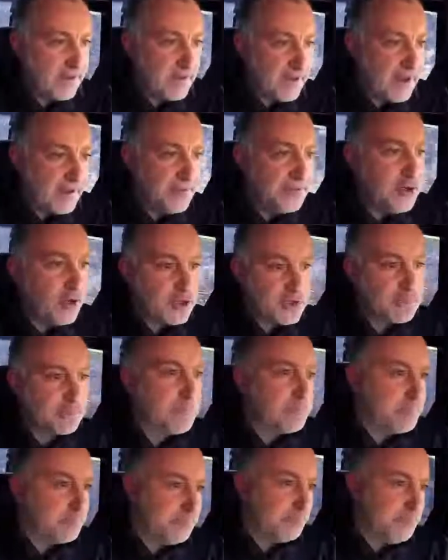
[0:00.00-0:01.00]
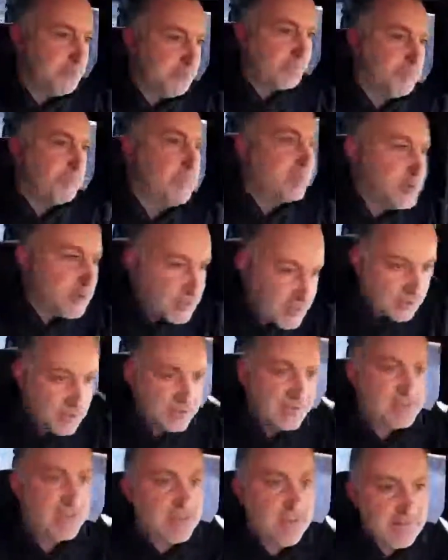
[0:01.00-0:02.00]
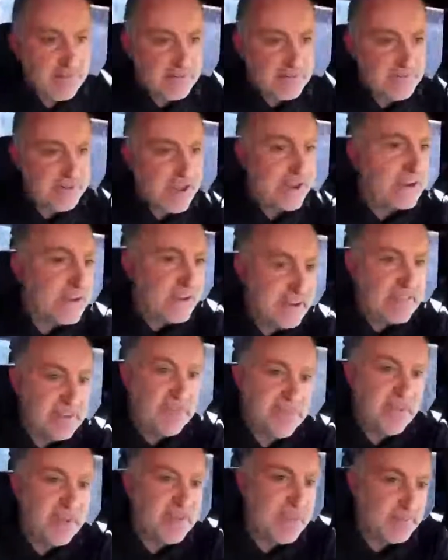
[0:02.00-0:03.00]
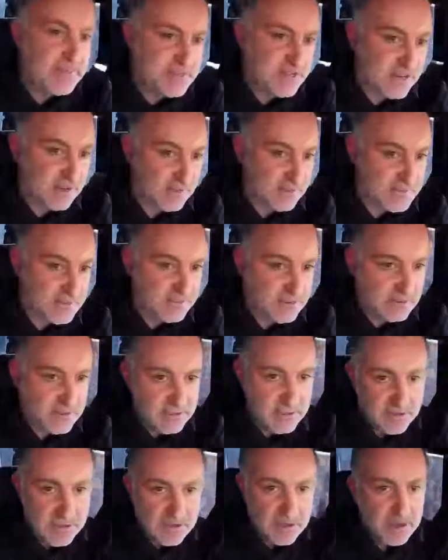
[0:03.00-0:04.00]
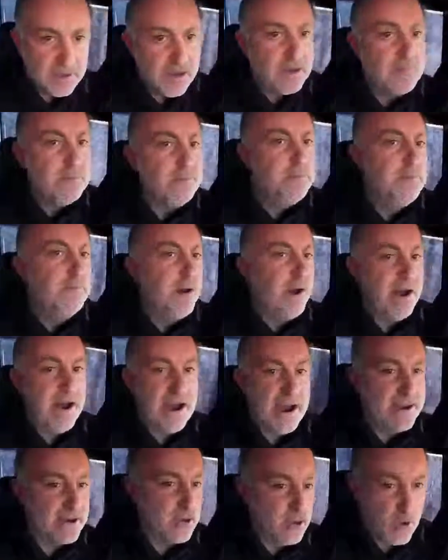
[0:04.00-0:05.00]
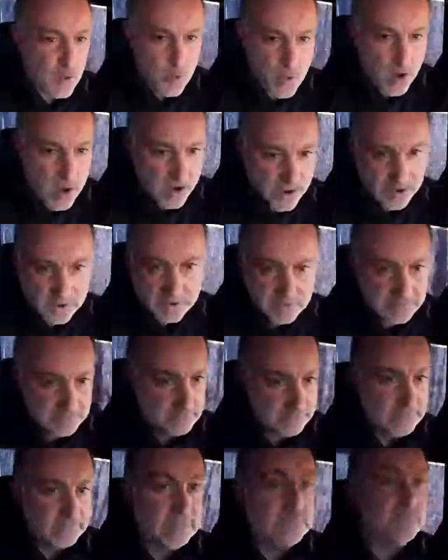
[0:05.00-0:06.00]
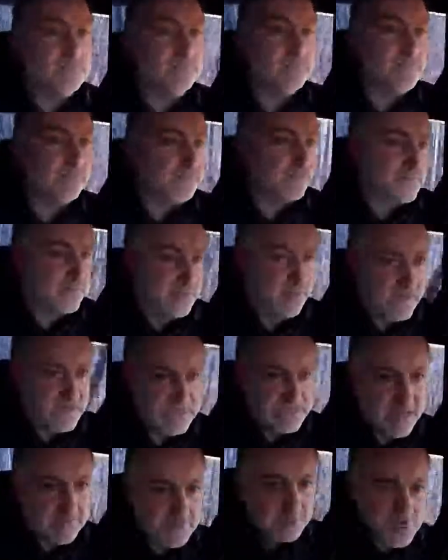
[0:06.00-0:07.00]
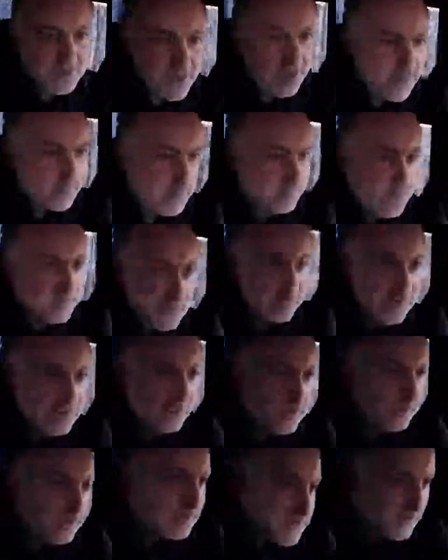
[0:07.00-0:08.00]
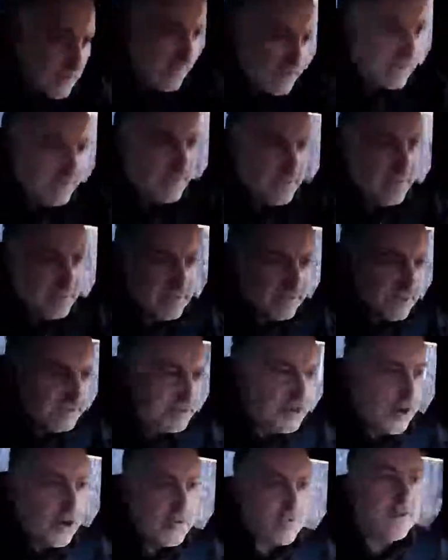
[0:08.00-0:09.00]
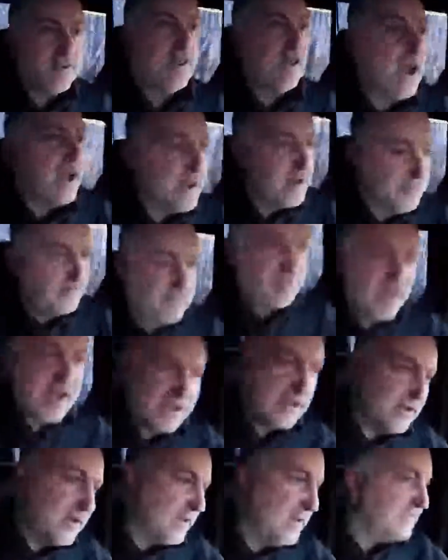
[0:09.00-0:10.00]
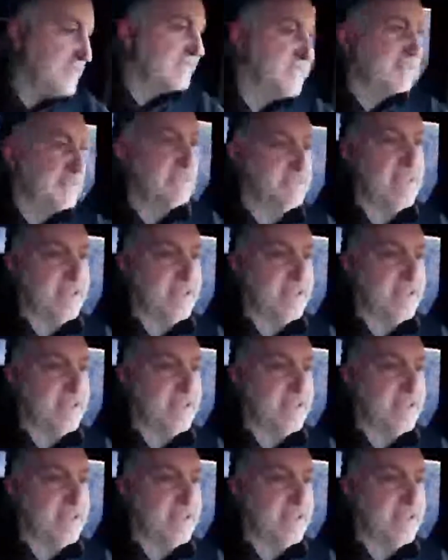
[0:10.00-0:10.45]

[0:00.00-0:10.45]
And those persons not gonna defend themselves. I don't know why. It's up to them. They don't rely on violence.